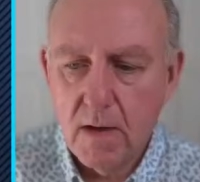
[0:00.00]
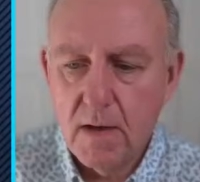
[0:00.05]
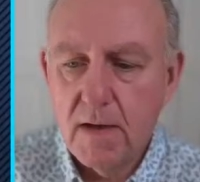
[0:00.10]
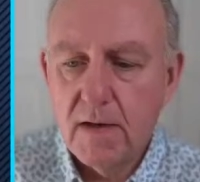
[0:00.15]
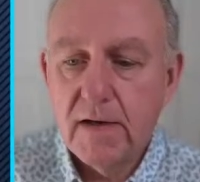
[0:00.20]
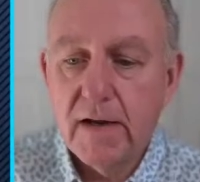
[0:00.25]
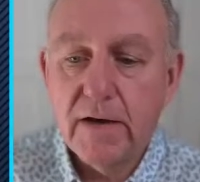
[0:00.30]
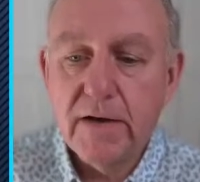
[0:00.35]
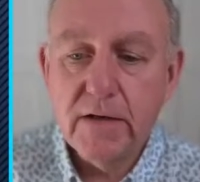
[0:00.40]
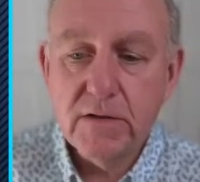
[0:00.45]

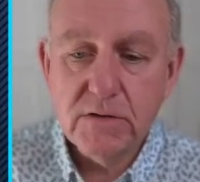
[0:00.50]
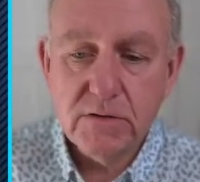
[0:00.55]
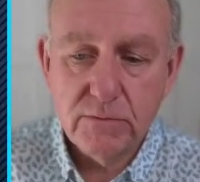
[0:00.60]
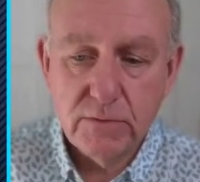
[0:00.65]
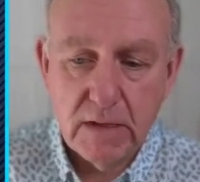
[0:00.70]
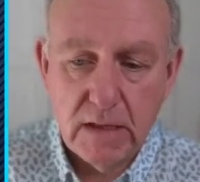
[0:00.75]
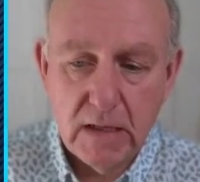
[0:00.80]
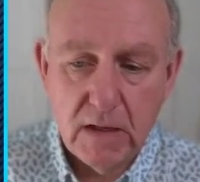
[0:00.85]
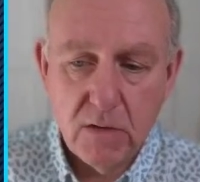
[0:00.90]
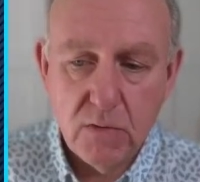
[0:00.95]
Now here's a
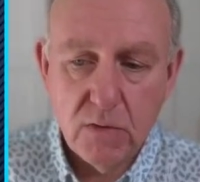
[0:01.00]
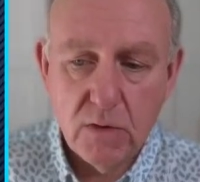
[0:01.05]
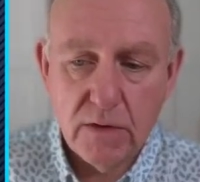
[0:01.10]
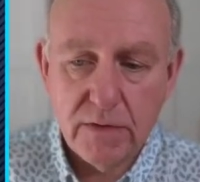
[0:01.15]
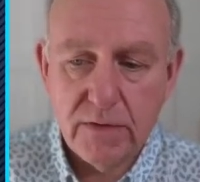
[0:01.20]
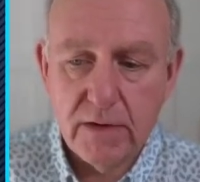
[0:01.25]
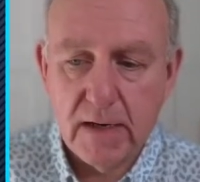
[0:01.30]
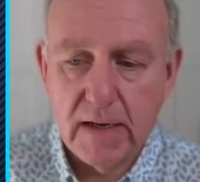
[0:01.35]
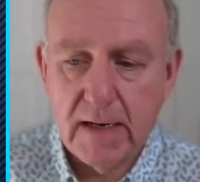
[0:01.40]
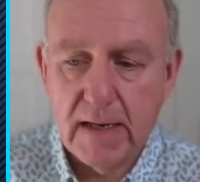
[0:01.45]
really cool
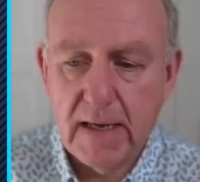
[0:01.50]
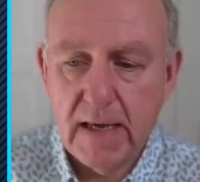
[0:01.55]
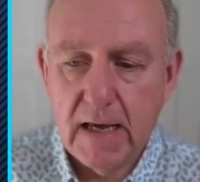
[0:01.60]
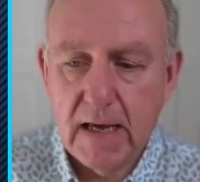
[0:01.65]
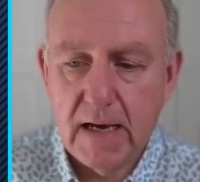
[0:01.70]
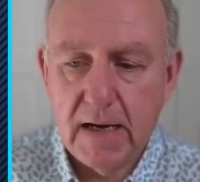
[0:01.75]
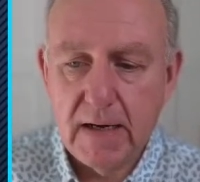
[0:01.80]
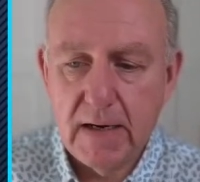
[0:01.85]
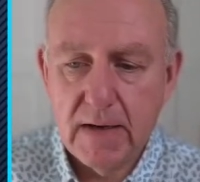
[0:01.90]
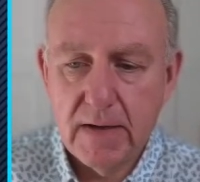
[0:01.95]
thing. And
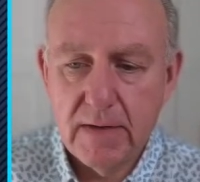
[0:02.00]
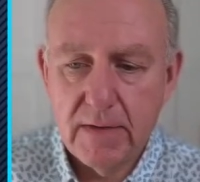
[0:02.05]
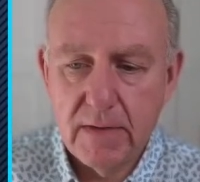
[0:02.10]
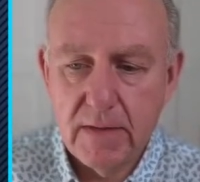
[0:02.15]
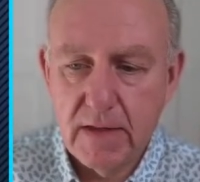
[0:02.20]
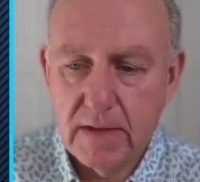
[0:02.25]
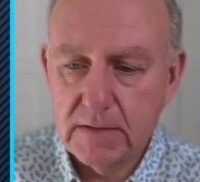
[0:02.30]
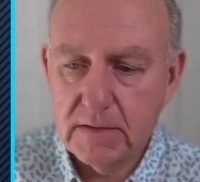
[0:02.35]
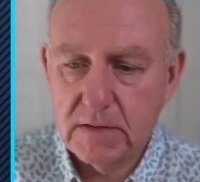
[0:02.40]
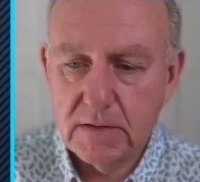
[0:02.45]
again,
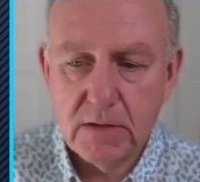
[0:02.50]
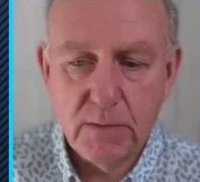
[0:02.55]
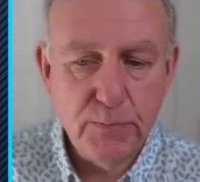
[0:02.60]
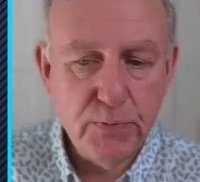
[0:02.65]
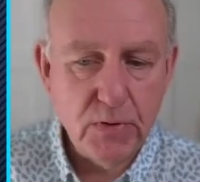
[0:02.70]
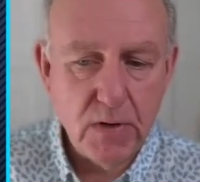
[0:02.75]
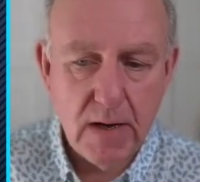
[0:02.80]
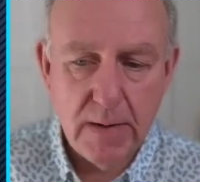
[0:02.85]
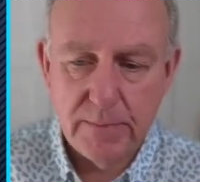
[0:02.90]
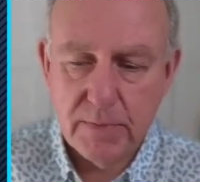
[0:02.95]
this is the
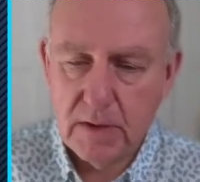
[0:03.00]
prompt.